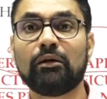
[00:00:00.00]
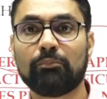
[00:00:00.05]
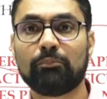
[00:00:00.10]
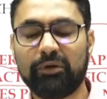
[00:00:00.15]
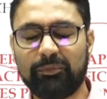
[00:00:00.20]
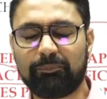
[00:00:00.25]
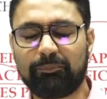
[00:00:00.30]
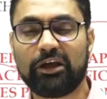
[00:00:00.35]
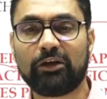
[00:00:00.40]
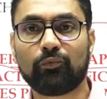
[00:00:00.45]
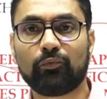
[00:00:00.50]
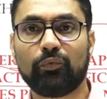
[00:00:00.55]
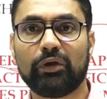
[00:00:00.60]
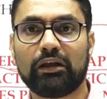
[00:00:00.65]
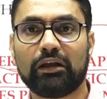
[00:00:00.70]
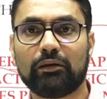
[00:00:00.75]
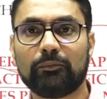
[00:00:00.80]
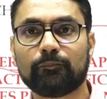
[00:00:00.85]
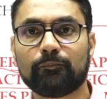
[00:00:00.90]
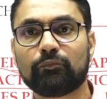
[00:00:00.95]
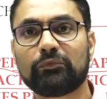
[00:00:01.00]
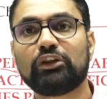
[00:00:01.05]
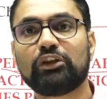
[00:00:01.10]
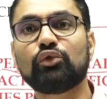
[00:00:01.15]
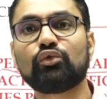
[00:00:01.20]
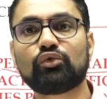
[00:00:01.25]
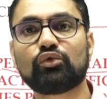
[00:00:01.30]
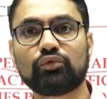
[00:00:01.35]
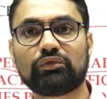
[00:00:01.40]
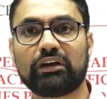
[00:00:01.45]
prepare well,
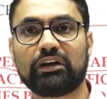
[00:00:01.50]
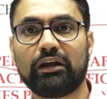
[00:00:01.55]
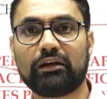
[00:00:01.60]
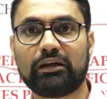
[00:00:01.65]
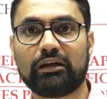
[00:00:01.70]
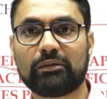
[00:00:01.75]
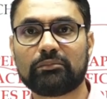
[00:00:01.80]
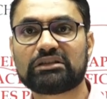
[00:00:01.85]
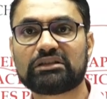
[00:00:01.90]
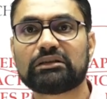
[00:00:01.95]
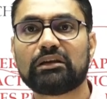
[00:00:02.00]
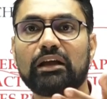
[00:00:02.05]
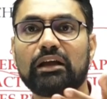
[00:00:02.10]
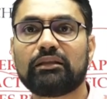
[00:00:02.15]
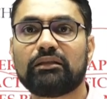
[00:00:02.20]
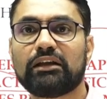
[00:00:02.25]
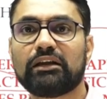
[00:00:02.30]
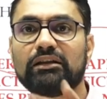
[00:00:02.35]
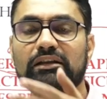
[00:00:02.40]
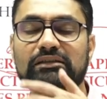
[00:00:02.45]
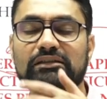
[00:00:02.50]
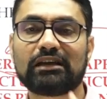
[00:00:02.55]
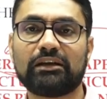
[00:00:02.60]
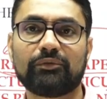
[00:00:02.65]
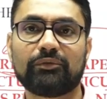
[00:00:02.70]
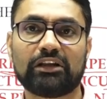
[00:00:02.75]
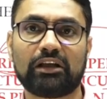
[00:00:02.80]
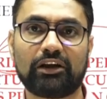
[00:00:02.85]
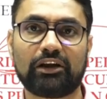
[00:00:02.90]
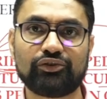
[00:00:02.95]
give 2-3 attempts, and then decide
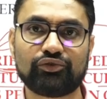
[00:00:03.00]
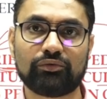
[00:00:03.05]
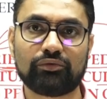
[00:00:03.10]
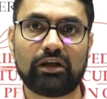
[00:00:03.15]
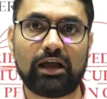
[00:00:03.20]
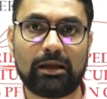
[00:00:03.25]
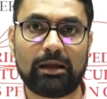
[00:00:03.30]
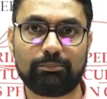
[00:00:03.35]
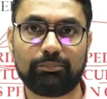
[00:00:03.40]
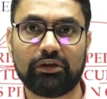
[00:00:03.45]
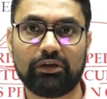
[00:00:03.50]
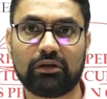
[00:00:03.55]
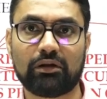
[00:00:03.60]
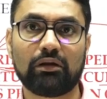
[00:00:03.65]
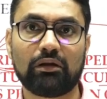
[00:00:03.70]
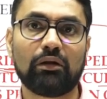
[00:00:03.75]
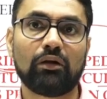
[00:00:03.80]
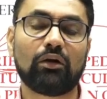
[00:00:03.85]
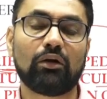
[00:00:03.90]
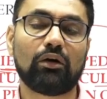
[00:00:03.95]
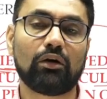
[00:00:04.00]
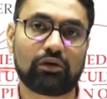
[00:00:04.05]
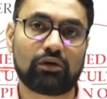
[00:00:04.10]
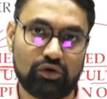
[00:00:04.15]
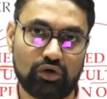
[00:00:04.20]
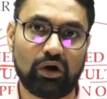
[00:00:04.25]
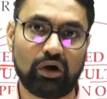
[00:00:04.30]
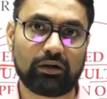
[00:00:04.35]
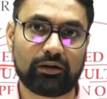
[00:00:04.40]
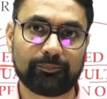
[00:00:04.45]
whether I should appear or
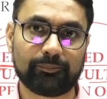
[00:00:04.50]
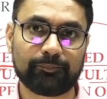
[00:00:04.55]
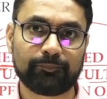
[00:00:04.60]
not.